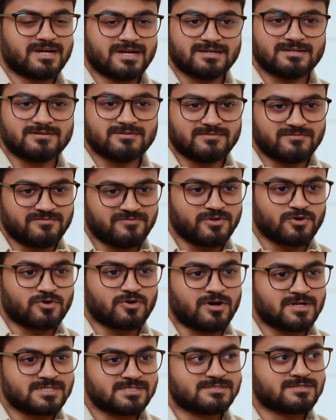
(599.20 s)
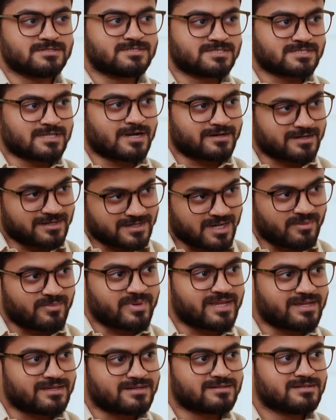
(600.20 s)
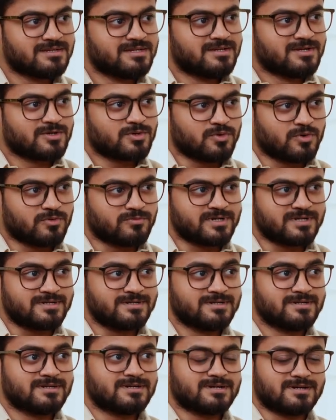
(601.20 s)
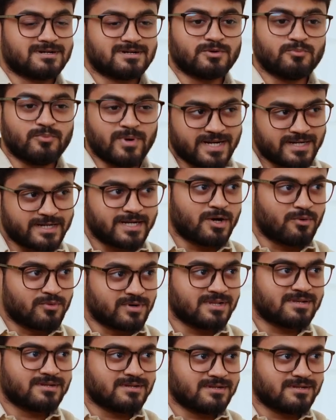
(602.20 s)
and few concerts started coming in. COVID went down a